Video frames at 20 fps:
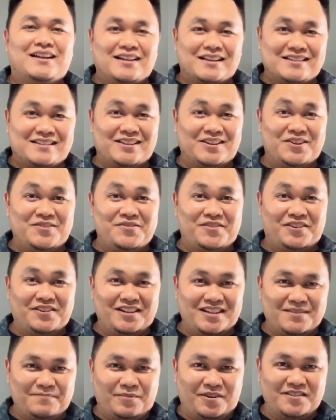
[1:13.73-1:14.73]
So for
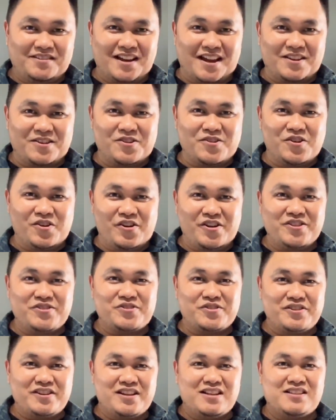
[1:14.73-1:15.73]
this project, you're going
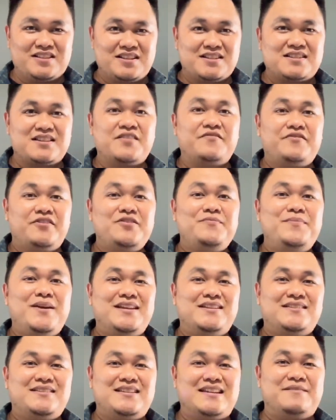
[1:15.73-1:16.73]
to need just a few
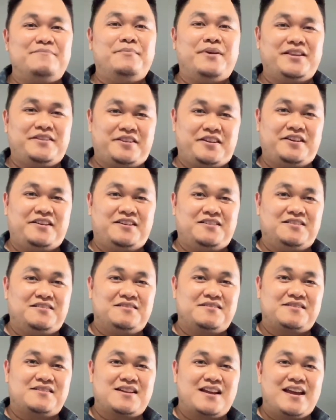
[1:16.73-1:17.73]
basic
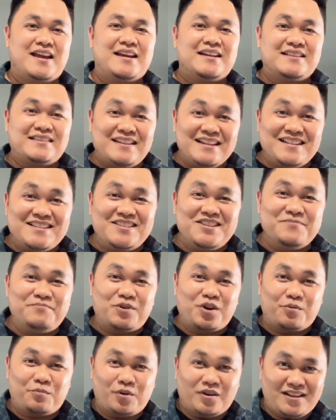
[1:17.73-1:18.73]
materials, things you
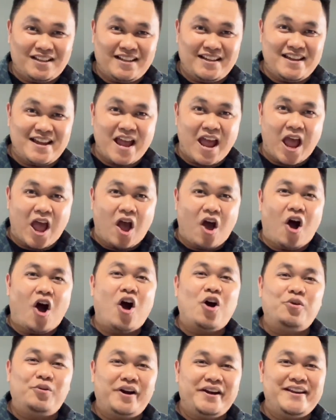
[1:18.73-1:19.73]
probably
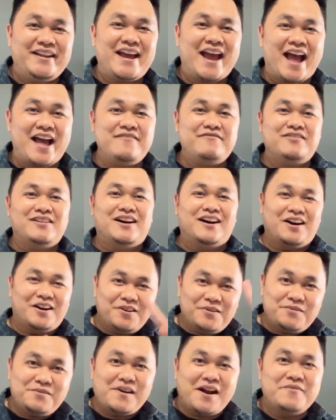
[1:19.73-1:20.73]
already have
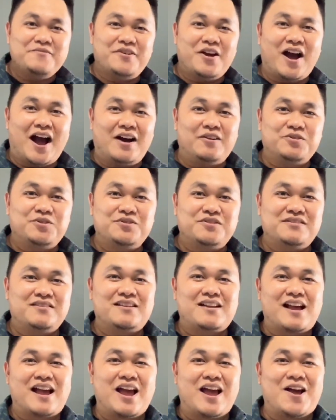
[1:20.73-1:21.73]
around your house.
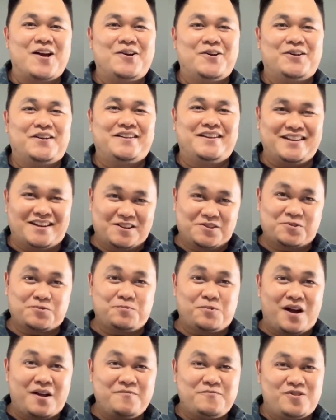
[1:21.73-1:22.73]
Here's
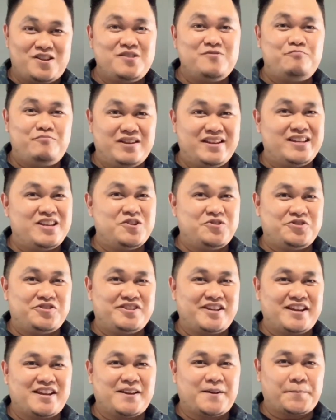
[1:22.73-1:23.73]
what we'll be
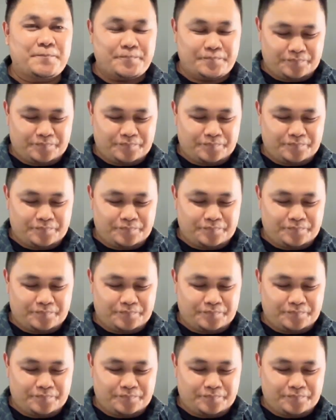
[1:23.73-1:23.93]
using.